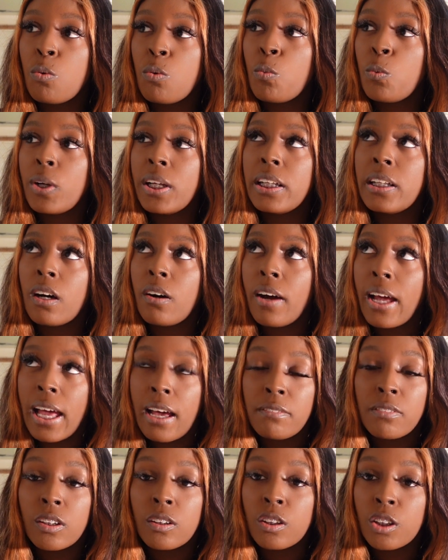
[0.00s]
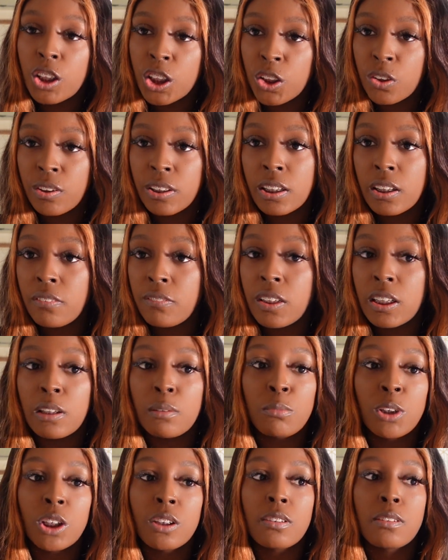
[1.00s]
we don't have the luxury of
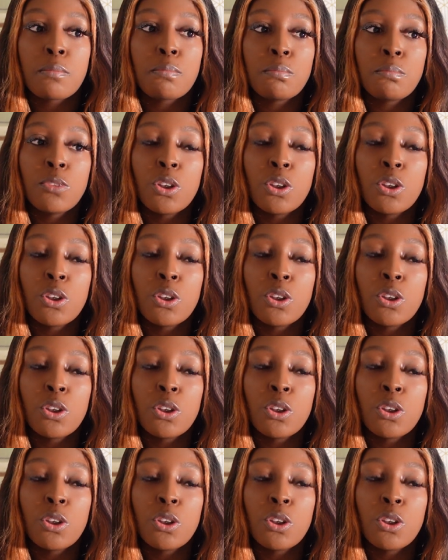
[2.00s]
them just,